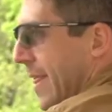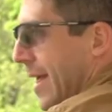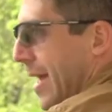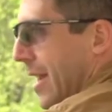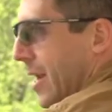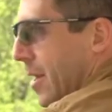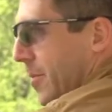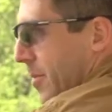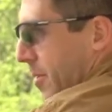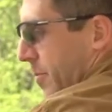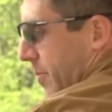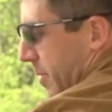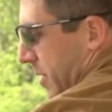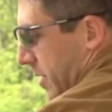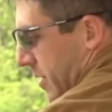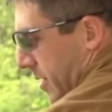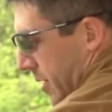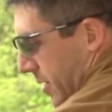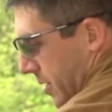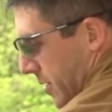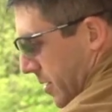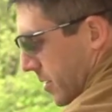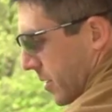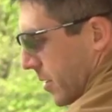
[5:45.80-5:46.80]
and I'm in
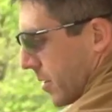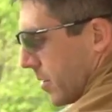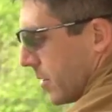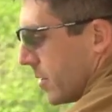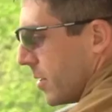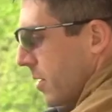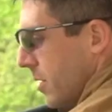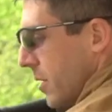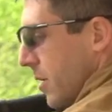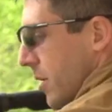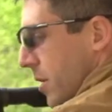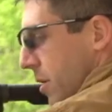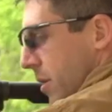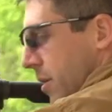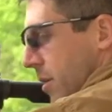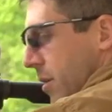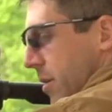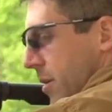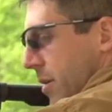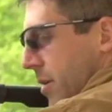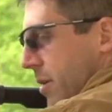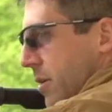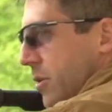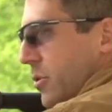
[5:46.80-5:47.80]
business
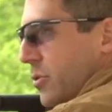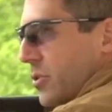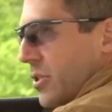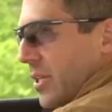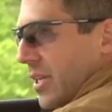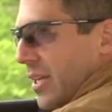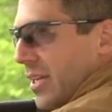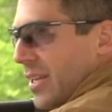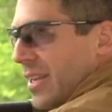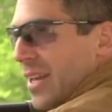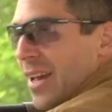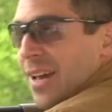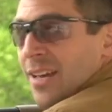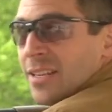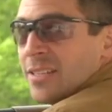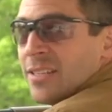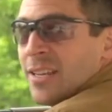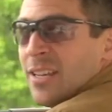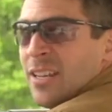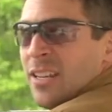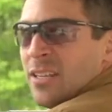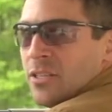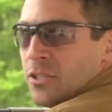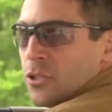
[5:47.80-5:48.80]
using it as
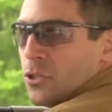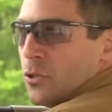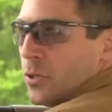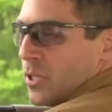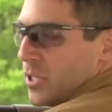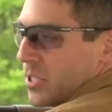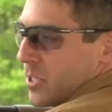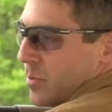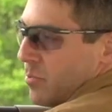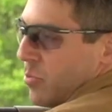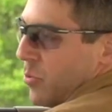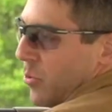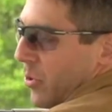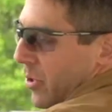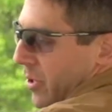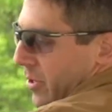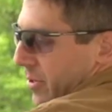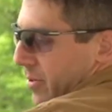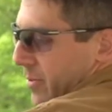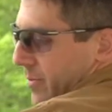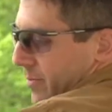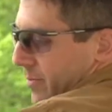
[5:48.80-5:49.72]
a shooting support.